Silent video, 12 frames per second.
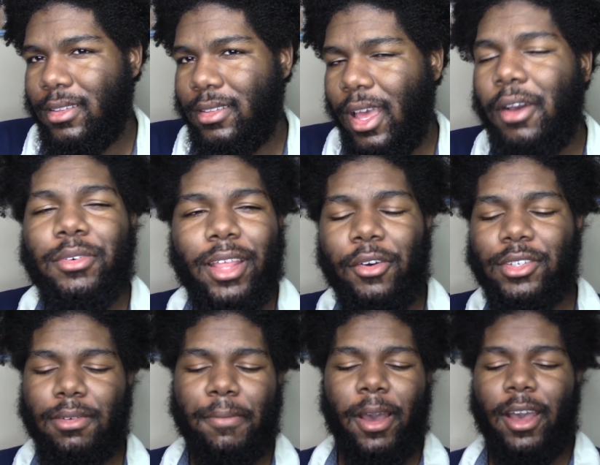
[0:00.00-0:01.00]
that was
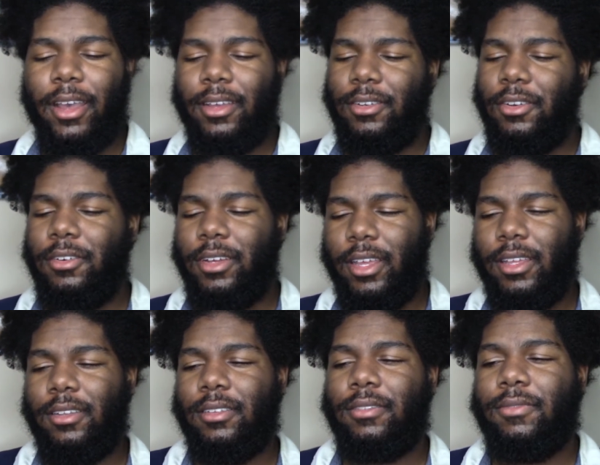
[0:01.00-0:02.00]
in my mind, you know.
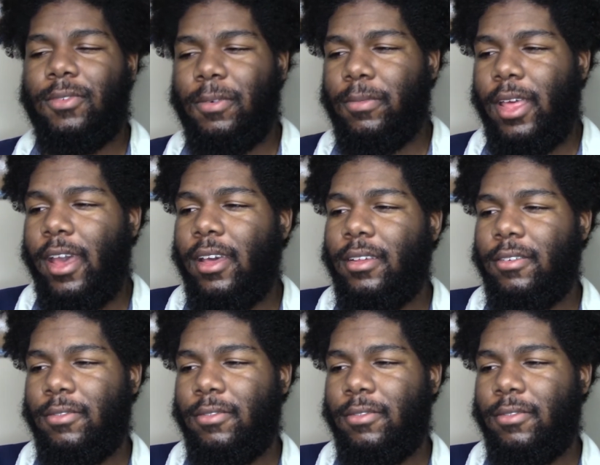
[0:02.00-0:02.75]
And from that,